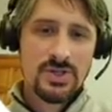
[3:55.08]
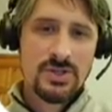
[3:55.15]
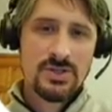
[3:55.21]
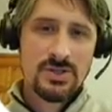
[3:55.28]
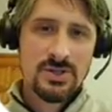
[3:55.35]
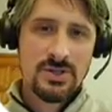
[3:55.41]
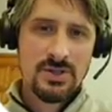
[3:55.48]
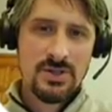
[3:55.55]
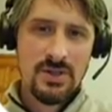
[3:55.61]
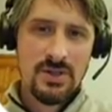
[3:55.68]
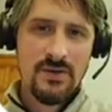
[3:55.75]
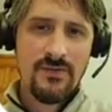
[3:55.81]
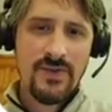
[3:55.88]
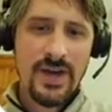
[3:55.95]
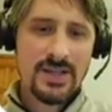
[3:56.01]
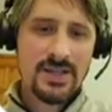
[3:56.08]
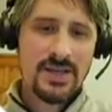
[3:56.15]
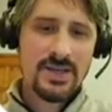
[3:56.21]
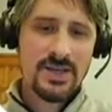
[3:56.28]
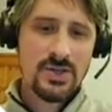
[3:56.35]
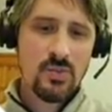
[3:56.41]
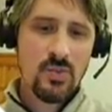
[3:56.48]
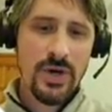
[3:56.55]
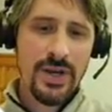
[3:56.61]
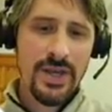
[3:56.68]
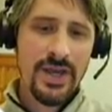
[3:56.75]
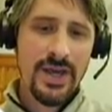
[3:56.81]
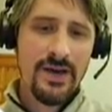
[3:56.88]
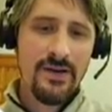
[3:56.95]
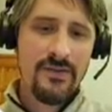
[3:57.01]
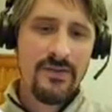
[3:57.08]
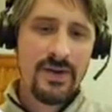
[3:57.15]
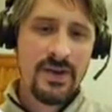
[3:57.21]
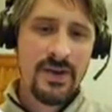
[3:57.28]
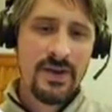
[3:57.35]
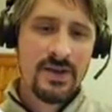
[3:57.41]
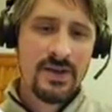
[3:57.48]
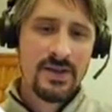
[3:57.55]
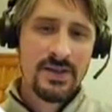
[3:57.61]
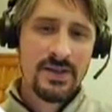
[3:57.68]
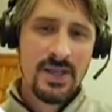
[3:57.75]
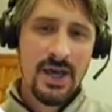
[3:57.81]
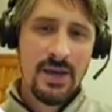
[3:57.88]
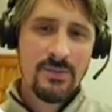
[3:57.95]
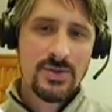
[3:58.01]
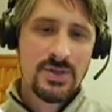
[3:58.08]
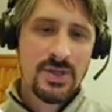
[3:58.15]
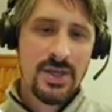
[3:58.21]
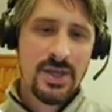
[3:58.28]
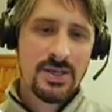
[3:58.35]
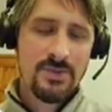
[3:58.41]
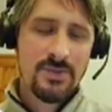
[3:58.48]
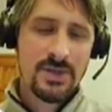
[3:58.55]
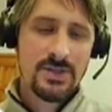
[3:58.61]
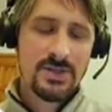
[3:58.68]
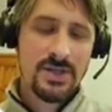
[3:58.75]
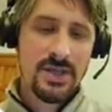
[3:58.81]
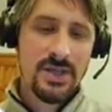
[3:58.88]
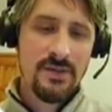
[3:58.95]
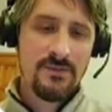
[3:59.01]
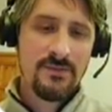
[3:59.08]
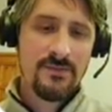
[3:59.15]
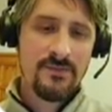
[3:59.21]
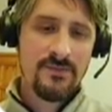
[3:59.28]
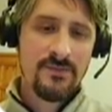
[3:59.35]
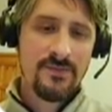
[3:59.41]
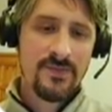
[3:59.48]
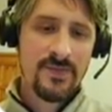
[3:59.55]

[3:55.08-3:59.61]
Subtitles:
which in fact is 1/2 times x plus z